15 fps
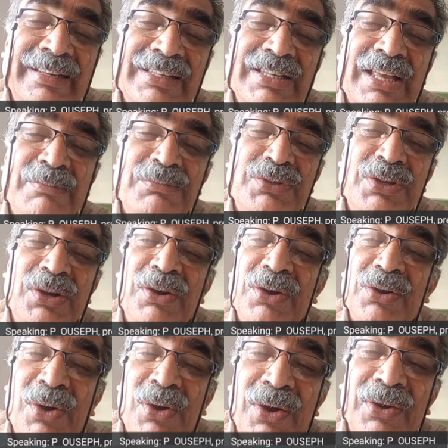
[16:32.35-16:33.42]
It's absolutely
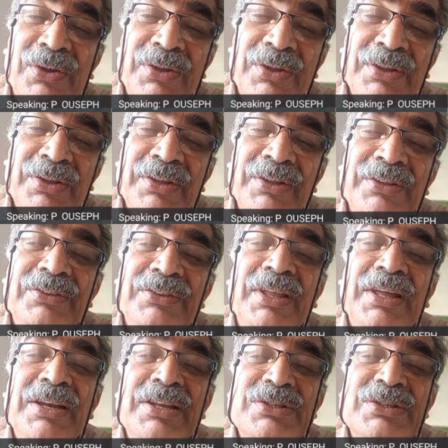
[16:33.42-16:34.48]
wrong.
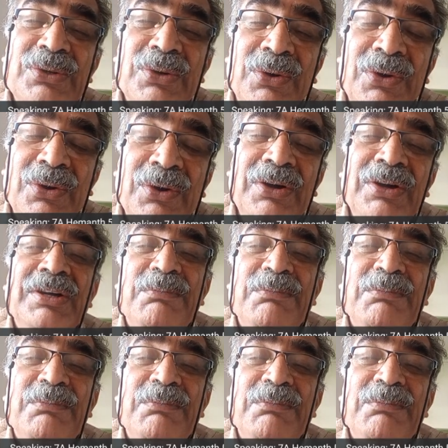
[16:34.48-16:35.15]
There is no